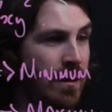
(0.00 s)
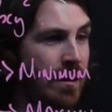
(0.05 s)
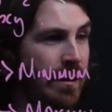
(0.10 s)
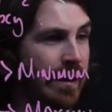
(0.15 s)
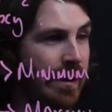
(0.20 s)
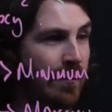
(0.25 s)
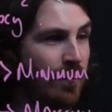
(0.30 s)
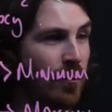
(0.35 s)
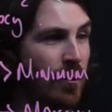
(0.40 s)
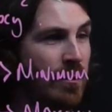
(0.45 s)

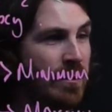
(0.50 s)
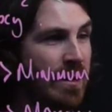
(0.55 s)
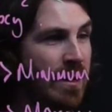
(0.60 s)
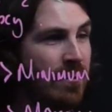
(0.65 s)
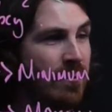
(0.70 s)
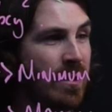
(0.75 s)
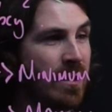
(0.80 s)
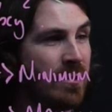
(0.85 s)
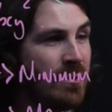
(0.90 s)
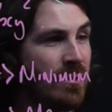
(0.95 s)
In one
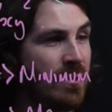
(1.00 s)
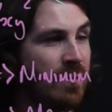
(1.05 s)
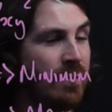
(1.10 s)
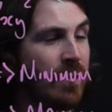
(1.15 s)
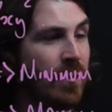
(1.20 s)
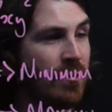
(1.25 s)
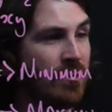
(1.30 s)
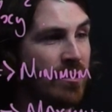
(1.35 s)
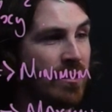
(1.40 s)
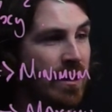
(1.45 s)
direction the
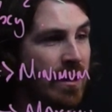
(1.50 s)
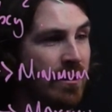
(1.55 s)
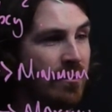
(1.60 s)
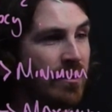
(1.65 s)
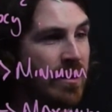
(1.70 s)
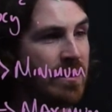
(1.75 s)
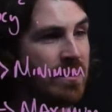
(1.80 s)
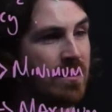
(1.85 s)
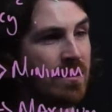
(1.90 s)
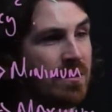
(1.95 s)
function
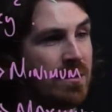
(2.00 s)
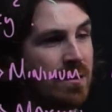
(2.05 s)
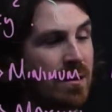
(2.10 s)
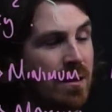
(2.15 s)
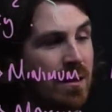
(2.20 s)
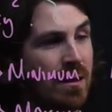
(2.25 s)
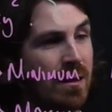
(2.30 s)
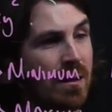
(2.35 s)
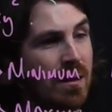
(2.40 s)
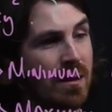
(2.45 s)
increases,
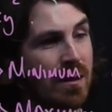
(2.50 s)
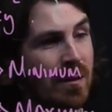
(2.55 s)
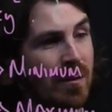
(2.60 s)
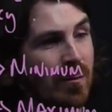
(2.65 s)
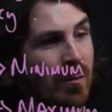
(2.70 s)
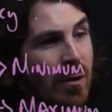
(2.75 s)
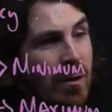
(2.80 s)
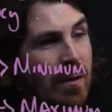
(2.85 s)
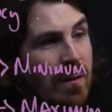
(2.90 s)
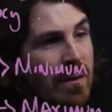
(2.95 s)

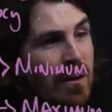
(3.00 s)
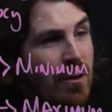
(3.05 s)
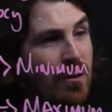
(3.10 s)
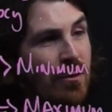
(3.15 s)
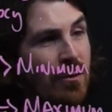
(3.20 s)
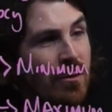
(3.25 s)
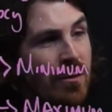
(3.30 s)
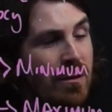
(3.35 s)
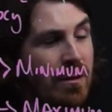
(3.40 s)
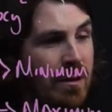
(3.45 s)
but in the
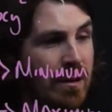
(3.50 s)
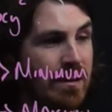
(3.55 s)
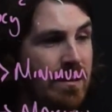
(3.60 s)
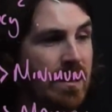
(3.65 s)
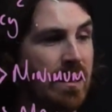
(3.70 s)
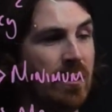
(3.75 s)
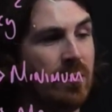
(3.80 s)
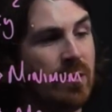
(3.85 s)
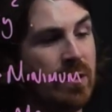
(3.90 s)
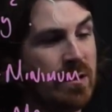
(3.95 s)
other it
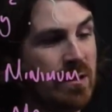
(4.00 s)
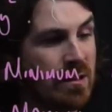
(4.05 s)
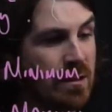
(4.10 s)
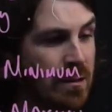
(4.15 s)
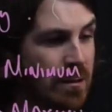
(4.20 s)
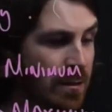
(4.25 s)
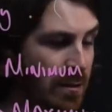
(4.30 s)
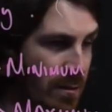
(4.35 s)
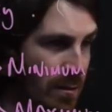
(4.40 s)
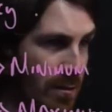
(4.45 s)
decreases.
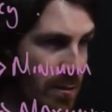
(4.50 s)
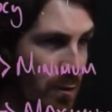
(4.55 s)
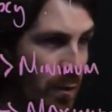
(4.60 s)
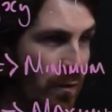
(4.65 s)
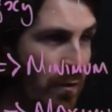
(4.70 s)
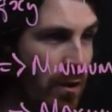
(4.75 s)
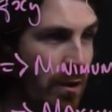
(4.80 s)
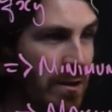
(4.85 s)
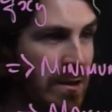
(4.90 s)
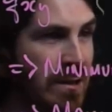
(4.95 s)
So we've
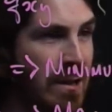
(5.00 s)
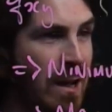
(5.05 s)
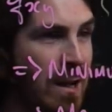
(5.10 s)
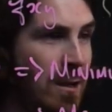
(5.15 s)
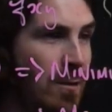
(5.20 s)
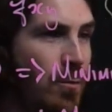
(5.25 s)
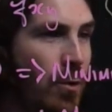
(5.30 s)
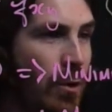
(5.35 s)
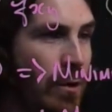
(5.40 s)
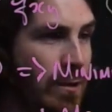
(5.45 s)
got a saddle
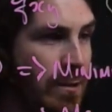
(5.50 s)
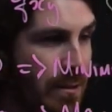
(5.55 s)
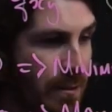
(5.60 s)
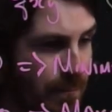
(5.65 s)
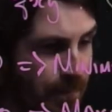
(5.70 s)
point.